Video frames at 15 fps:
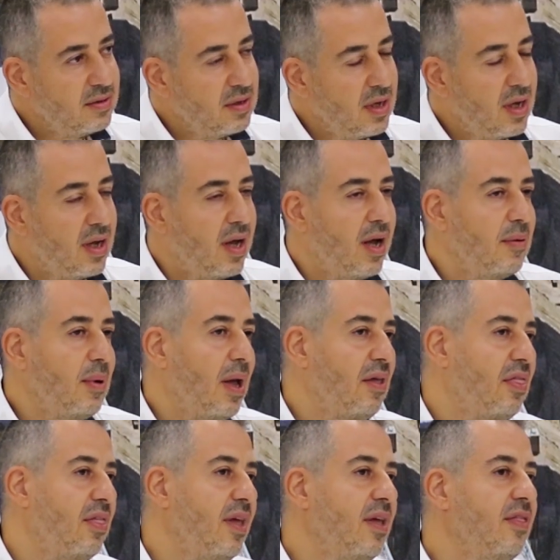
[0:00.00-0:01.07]
Yeah,
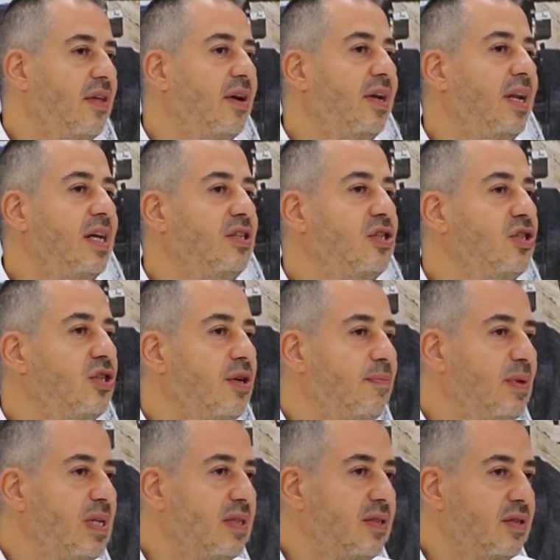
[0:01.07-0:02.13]
I think the
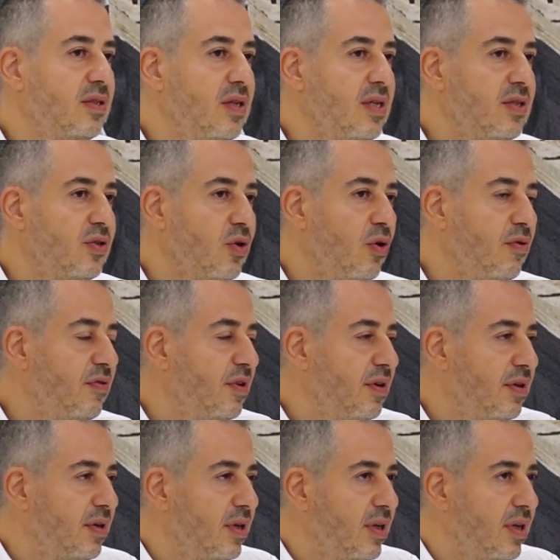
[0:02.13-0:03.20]
relationship is
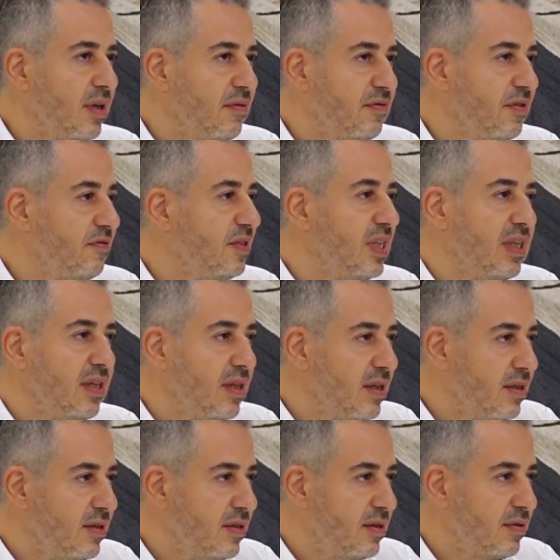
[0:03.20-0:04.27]
over 15
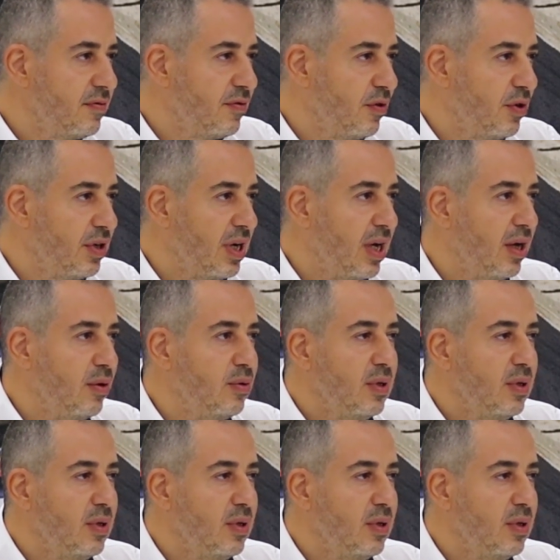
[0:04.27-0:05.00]
years for now.